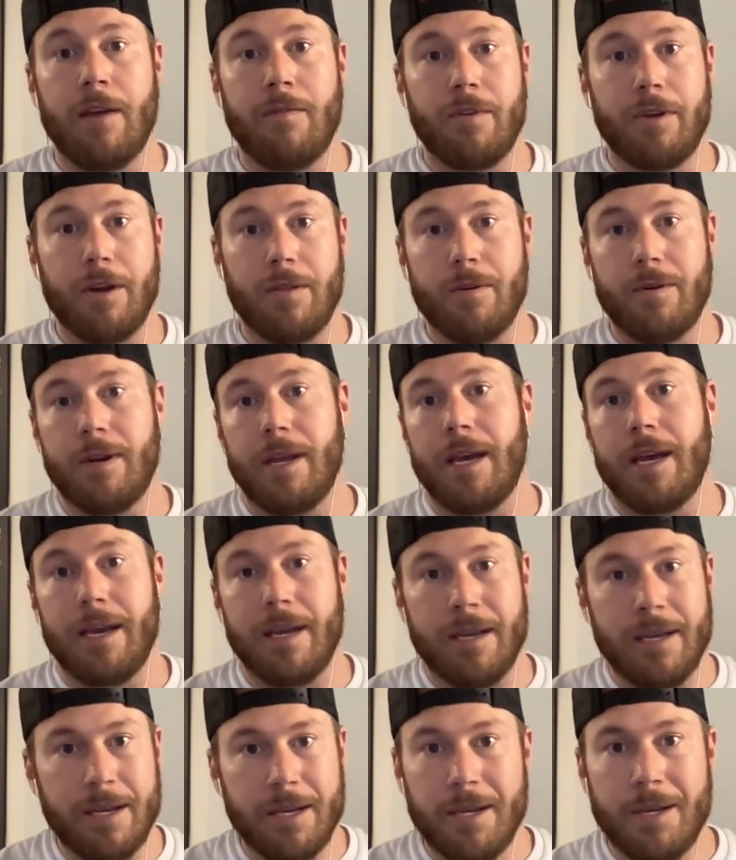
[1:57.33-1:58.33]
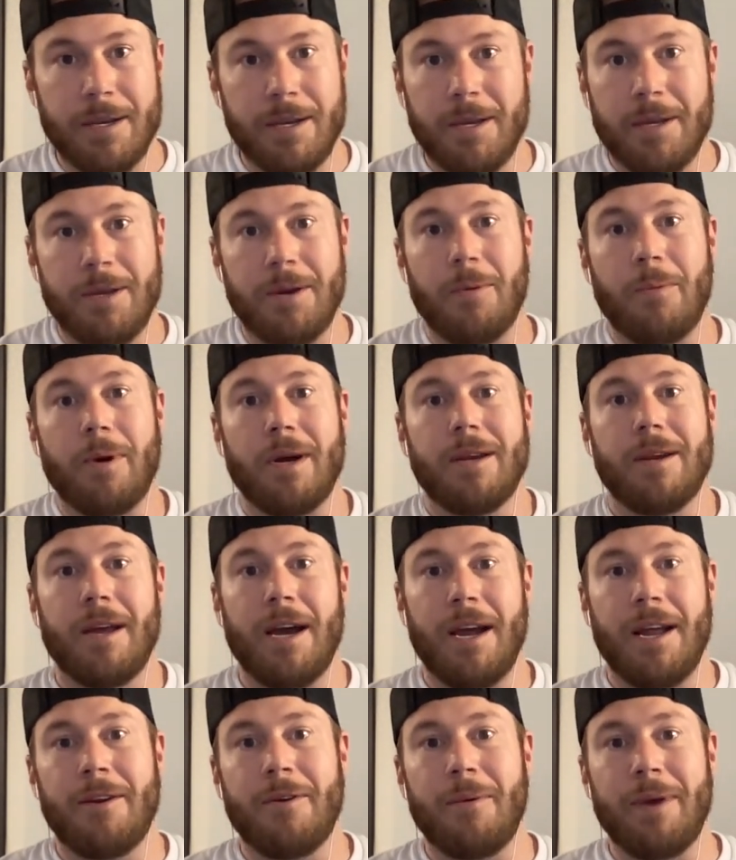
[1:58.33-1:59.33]
every other day. You know what?
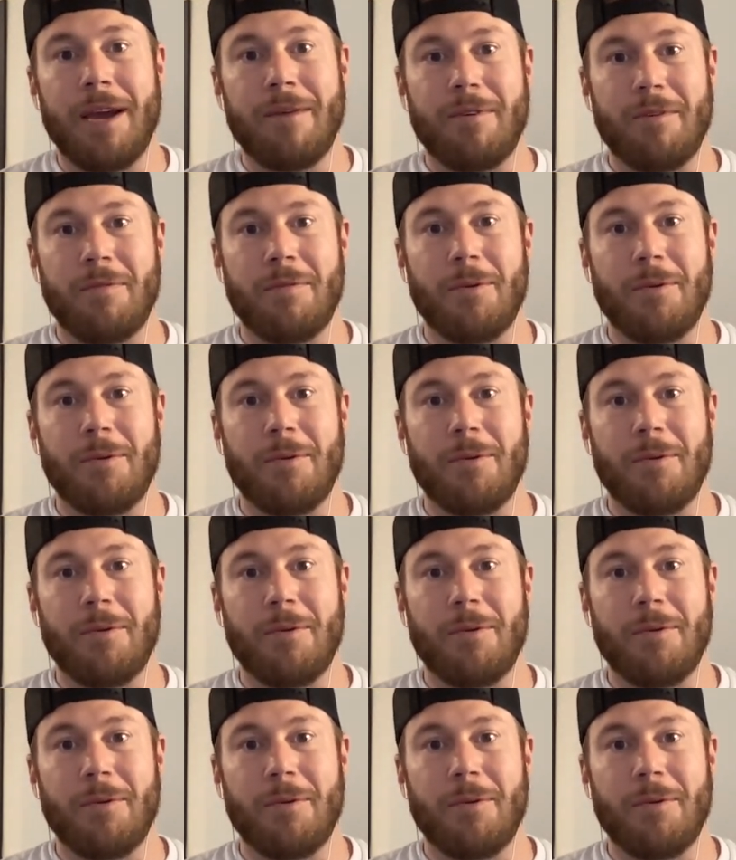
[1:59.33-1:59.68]
I know we have a